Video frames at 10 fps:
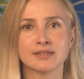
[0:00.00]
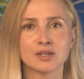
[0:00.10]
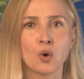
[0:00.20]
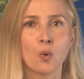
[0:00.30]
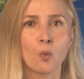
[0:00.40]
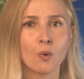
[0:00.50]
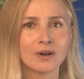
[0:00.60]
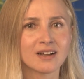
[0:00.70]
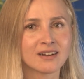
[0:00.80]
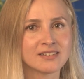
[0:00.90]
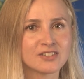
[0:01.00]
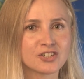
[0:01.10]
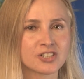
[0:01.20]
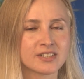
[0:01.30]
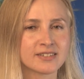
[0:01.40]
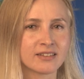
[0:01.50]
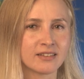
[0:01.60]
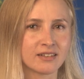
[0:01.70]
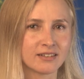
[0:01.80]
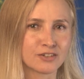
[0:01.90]
So, what are conditionals
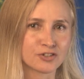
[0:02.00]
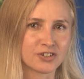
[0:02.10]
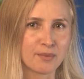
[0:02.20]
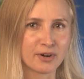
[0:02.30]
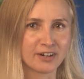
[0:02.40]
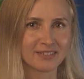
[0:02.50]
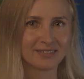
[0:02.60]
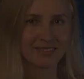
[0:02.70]
in English grammar?